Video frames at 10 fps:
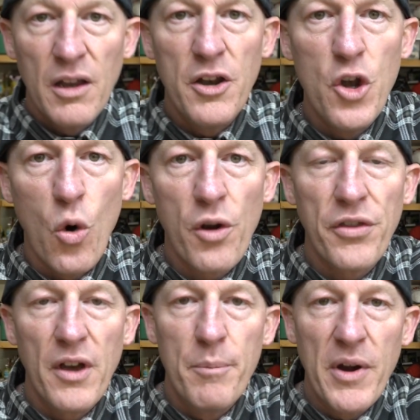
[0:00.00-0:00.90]

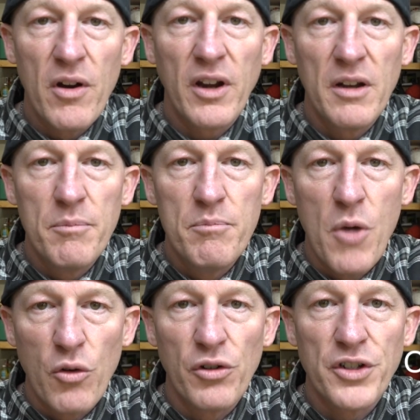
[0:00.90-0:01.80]
North American
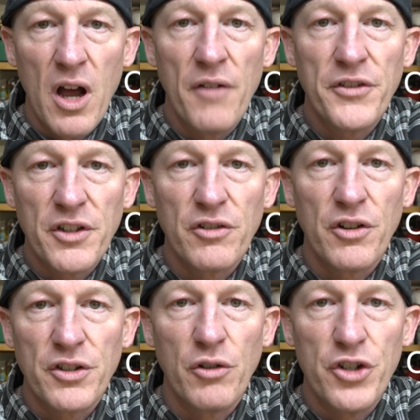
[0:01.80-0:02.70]
Motors Officers
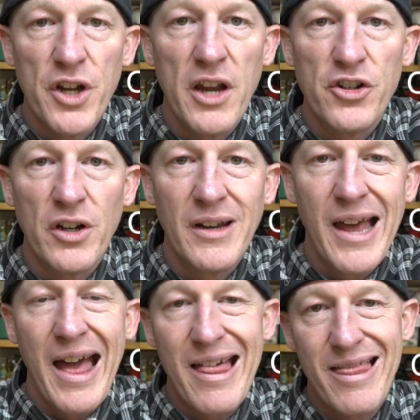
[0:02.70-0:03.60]
Association.
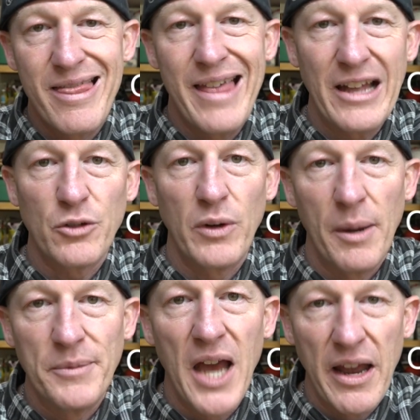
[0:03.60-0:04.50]
That's what
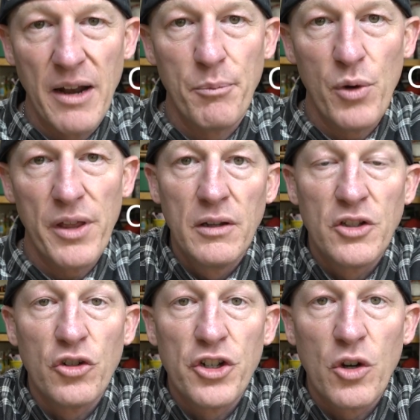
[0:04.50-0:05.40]
I'm tied up with.
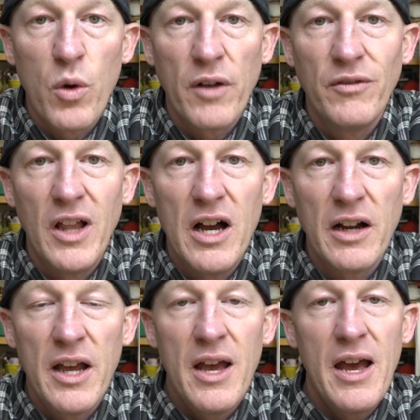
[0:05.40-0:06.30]
So just a quick
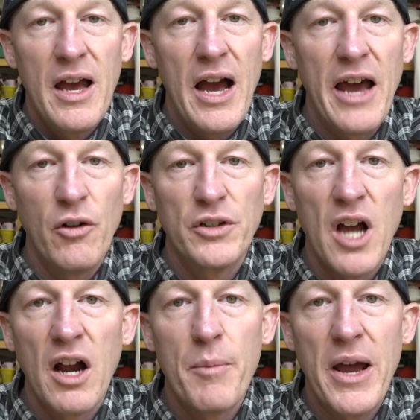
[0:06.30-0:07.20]
vlog. I don't
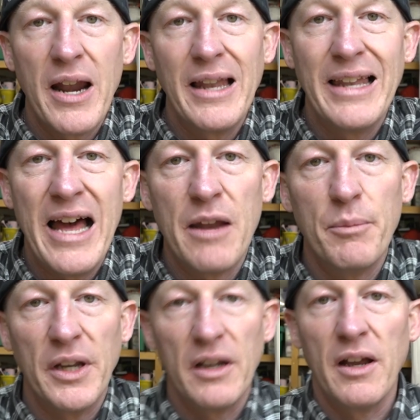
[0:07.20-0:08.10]
talk about it a
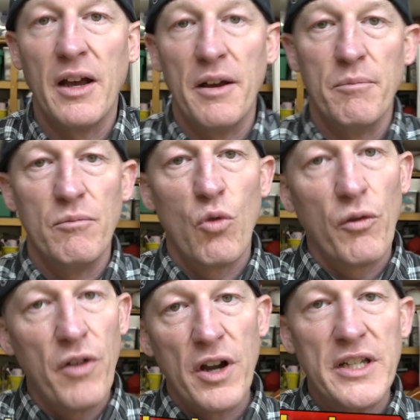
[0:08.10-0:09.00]
lot, but
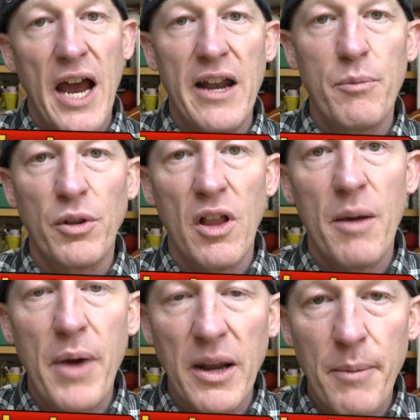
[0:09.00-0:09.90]
we're very tied up with
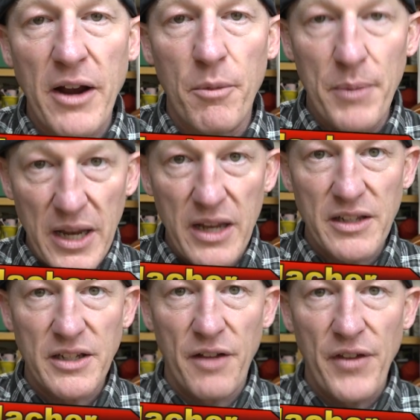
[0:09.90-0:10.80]
law-abiding biker
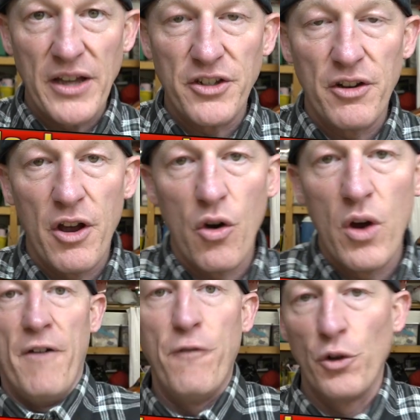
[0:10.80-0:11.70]
media stuff, as you
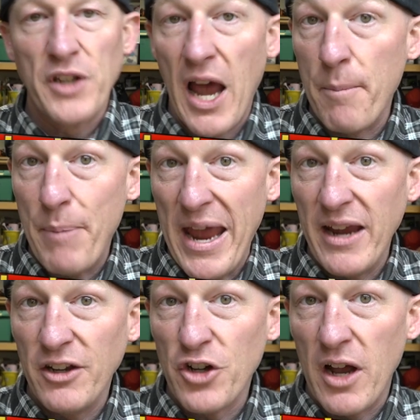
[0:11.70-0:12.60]
know. Full-time
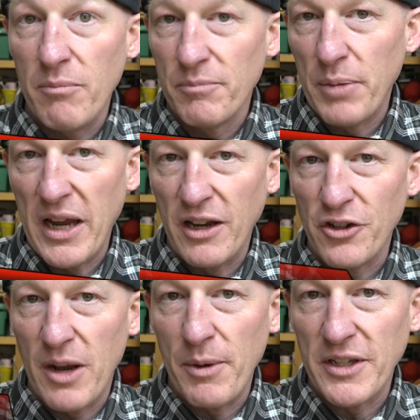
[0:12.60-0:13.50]
paying job.
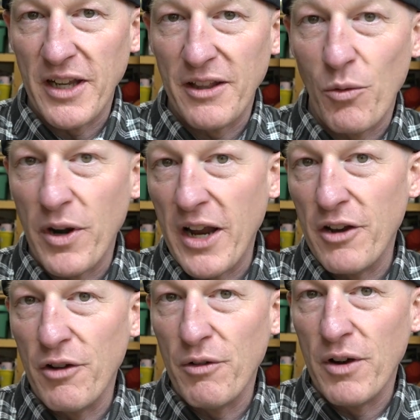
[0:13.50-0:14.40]
Paying job, I said, the one I
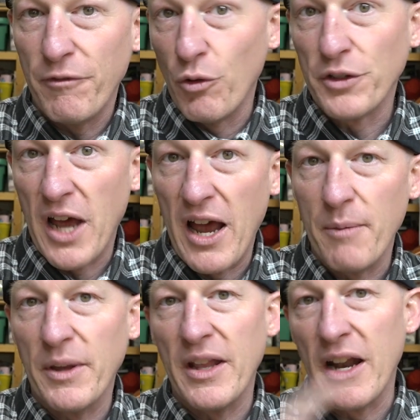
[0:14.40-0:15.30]
do
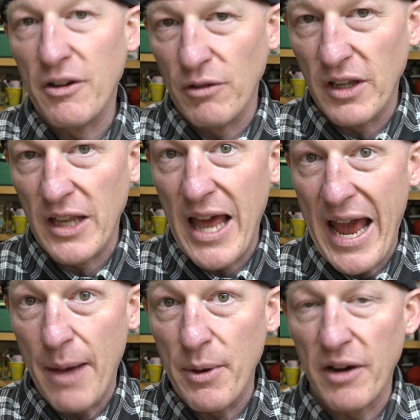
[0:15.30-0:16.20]
full-time, and then I do
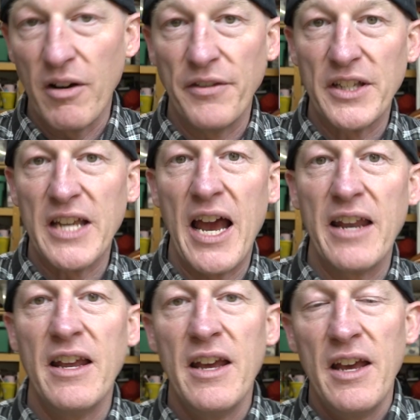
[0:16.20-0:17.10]
lab here on the
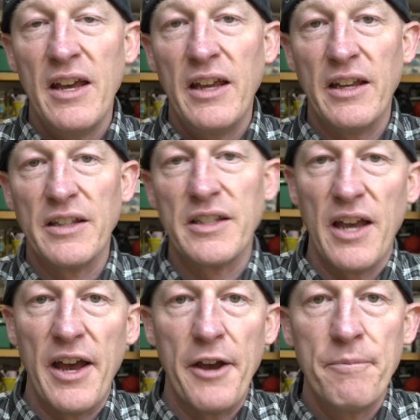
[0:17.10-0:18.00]
side, is
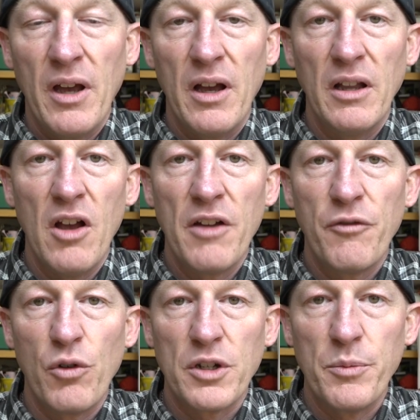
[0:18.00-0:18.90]
law
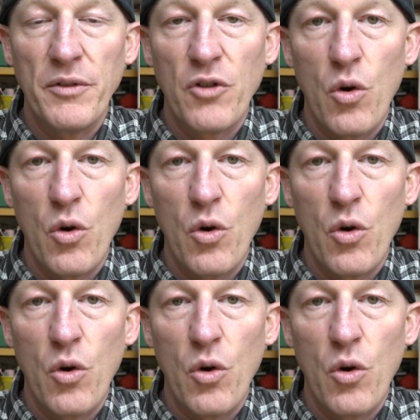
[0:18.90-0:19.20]
enforcement, of